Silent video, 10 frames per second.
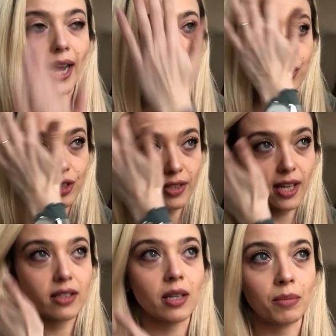I
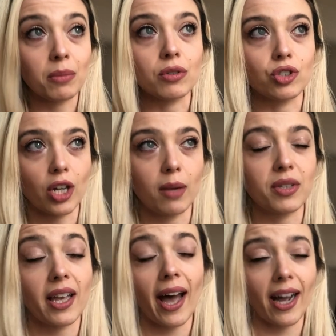understand some people's jobs,
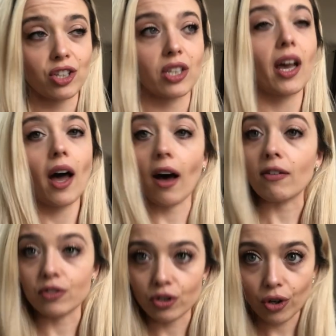they actually
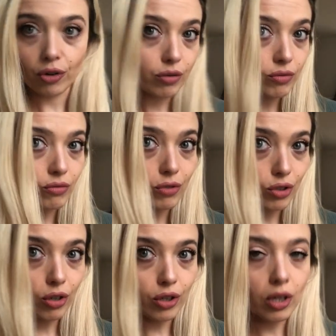have to know what's
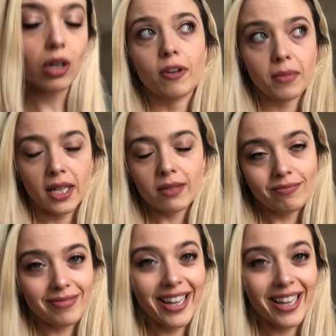going on. For me,